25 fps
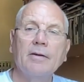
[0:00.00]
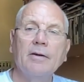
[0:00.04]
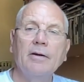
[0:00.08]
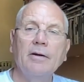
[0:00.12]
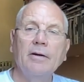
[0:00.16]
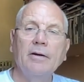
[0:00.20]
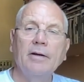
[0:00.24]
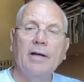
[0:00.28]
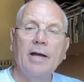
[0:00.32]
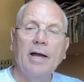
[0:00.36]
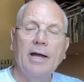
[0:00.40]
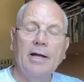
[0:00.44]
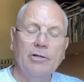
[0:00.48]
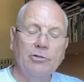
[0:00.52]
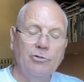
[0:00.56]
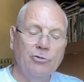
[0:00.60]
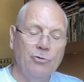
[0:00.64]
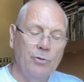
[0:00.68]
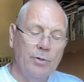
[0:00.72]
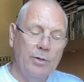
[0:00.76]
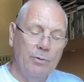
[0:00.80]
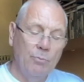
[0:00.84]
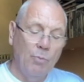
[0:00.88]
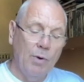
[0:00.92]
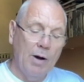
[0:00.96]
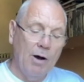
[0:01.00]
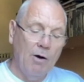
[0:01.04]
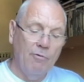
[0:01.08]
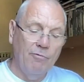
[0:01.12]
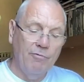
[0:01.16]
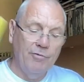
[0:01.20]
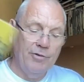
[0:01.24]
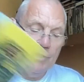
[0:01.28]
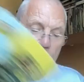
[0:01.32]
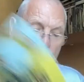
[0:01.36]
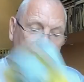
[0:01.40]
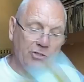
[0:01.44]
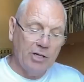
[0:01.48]
okay, doing well
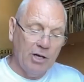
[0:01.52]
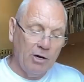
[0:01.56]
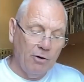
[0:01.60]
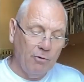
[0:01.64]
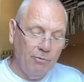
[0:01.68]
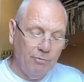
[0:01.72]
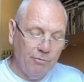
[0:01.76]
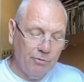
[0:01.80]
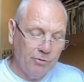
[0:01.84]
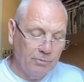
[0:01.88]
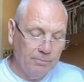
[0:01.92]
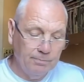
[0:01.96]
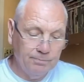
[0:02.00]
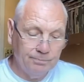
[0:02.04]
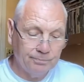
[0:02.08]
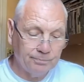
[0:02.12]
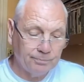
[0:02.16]
for yourselves.